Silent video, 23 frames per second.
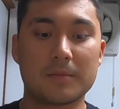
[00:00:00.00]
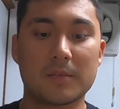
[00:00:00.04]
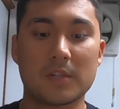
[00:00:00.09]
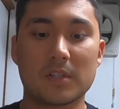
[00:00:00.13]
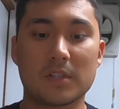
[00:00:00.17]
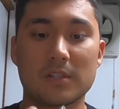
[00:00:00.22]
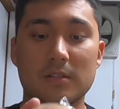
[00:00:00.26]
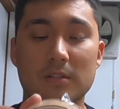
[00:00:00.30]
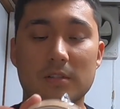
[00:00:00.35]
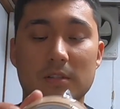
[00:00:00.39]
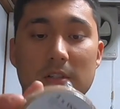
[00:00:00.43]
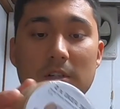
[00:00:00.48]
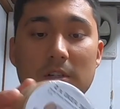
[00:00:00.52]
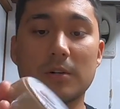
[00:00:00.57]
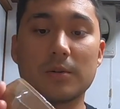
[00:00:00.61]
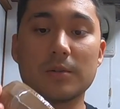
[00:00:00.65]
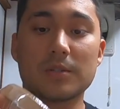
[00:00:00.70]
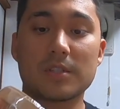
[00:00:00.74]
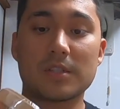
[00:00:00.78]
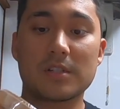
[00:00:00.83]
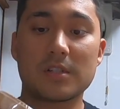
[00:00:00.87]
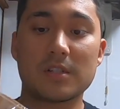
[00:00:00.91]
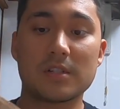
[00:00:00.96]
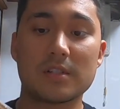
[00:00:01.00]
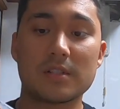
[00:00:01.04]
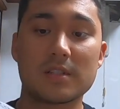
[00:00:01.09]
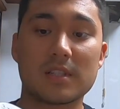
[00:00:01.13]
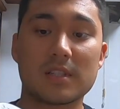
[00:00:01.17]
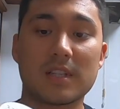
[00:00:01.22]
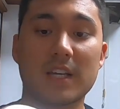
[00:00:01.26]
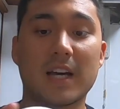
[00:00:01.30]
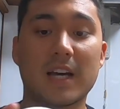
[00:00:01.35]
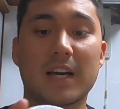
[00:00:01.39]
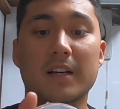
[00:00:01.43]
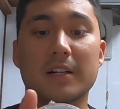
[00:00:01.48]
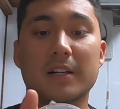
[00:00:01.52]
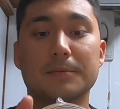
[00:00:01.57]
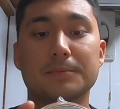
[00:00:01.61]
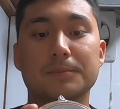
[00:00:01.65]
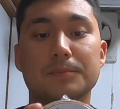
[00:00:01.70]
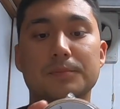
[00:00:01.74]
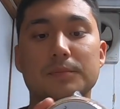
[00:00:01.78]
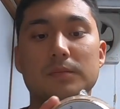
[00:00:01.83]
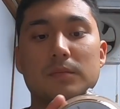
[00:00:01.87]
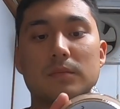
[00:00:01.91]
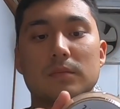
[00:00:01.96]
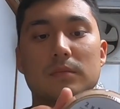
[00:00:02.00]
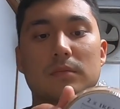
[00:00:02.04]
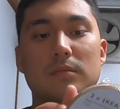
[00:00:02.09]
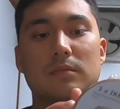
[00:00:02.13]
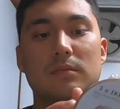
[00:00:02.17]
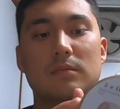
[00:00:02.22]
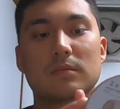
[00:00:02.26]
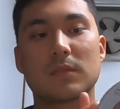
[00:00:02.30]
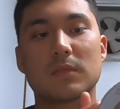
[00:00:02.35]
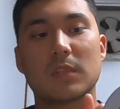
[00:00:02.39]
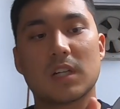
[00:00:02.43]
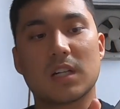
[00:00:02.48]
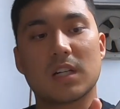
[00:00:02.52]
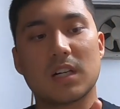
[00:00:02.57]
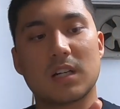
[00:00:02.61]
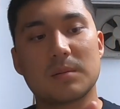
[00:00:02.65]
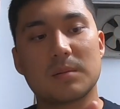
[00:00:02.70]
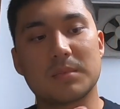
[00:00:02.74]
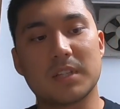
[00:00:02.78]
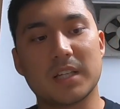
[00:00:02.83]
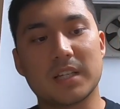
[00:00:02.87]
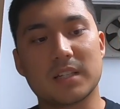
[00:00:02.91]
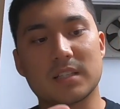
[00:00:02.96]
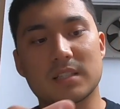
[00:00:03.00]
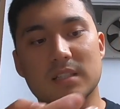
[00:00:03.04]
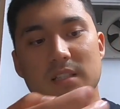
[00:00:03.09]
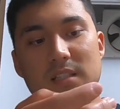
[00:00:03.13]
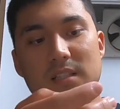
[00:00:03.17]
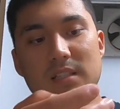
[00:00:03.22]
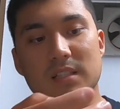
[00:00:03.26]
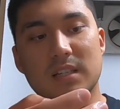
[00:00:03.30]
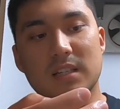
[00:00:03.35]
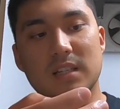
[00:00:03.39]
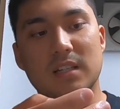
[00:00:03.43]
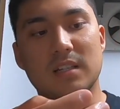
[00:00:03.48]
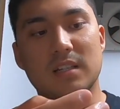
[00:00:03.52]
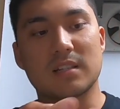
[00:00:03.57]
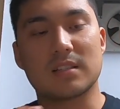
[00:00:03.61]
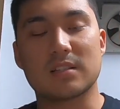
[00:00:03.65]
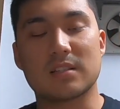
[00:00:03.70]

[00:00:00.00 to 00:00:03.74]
they're little coasters that the cup like sits in.